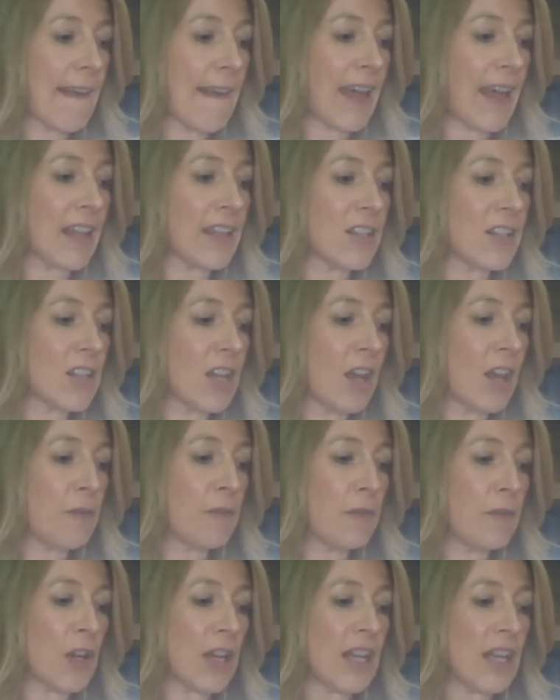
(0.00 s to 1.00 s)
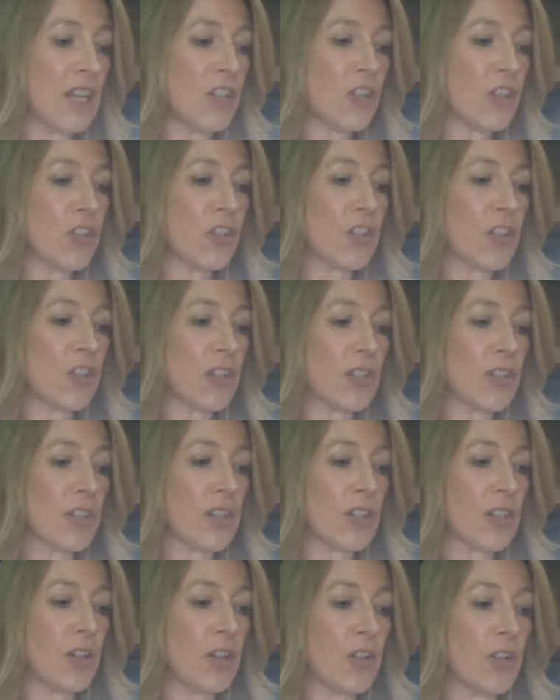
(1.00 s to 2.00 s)
And for each
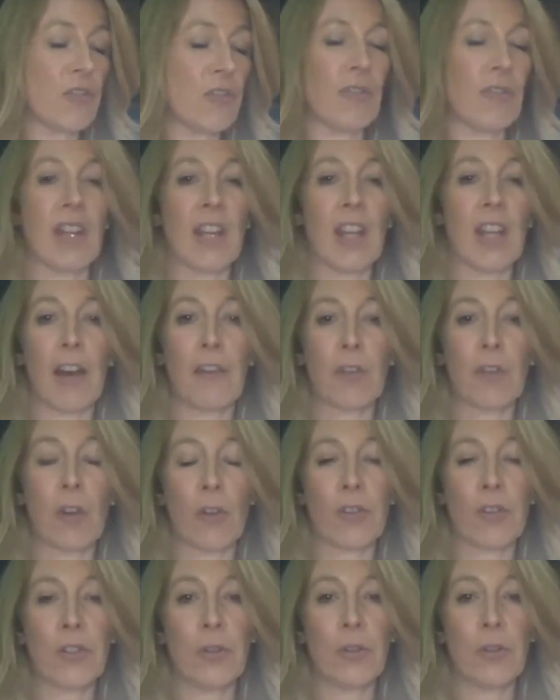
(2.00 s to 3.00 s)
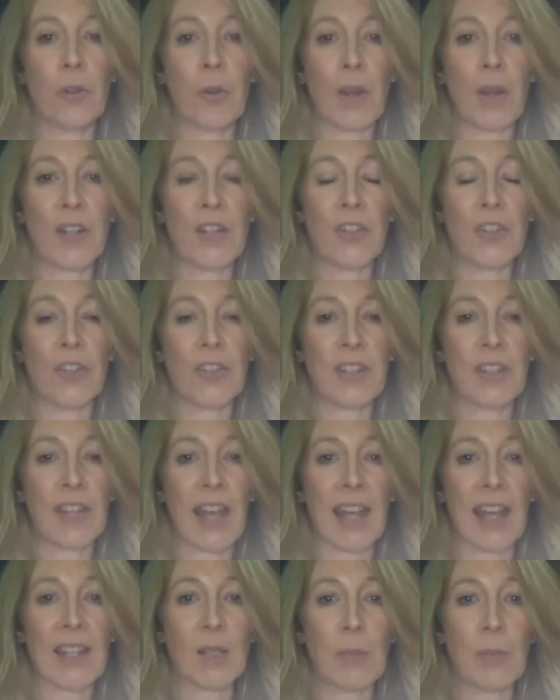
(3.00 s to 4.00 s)
surgery, I've got two questions
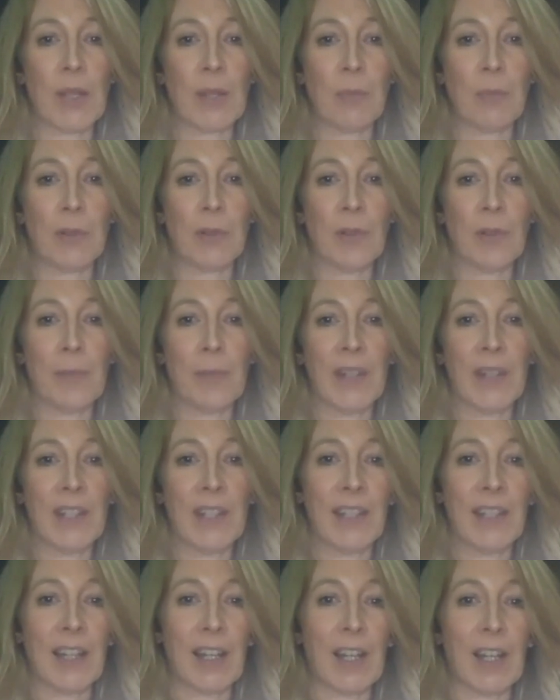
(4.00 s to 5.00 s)
to ask people